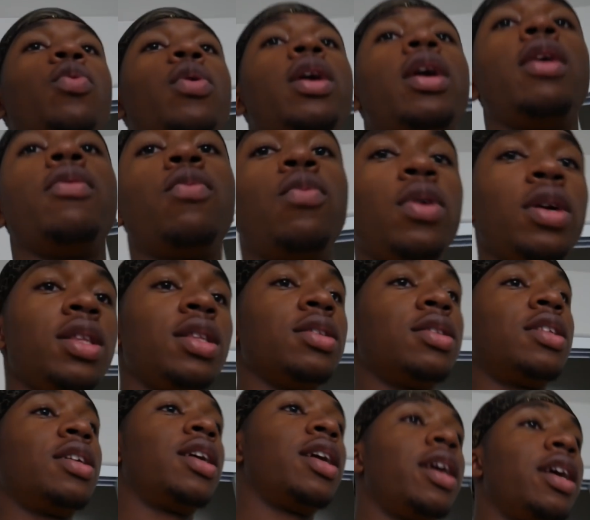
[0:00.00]
way. What
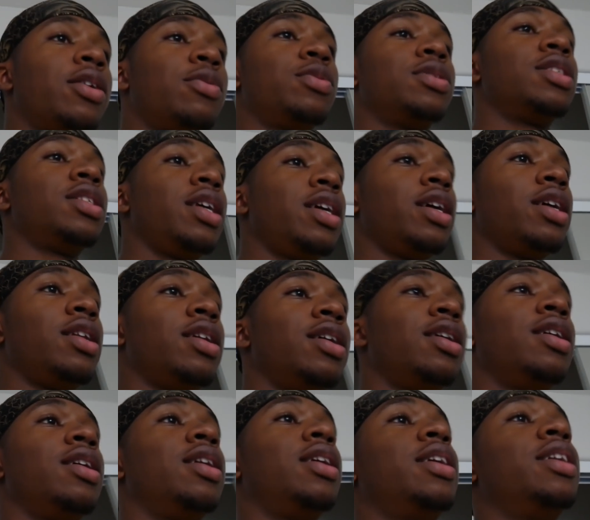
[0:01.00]
the heck was that?
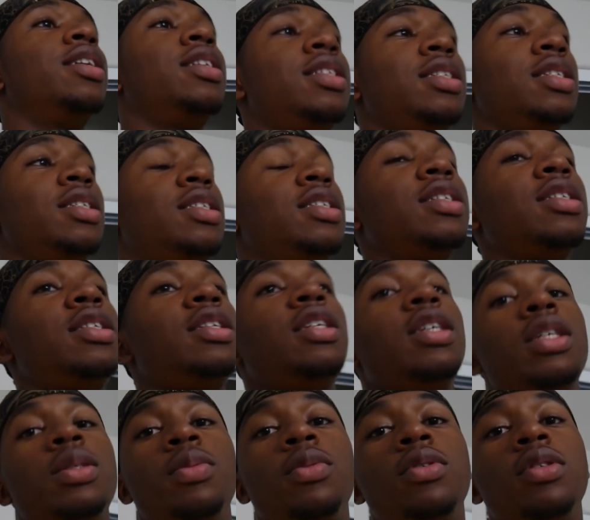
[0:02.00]
she just did a
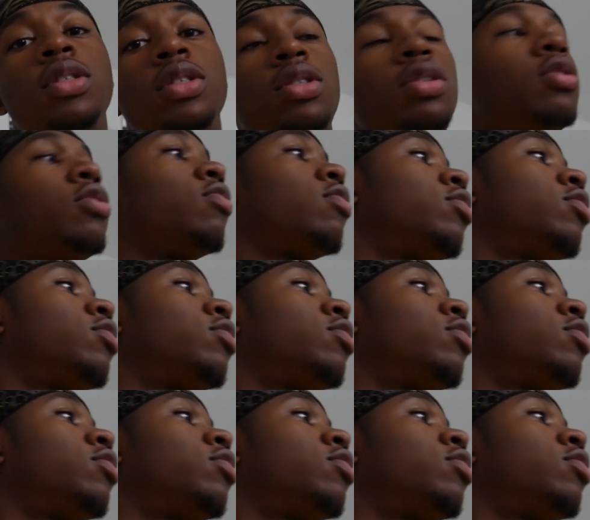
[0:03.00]
Teenage Mutant Turtle